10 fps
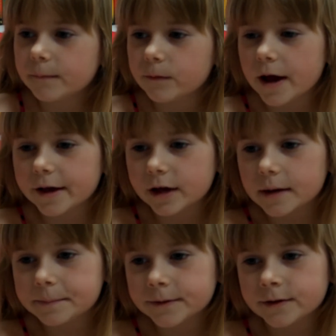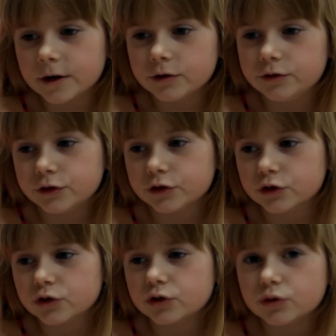wake up and go to
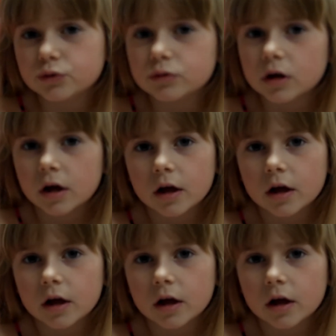school,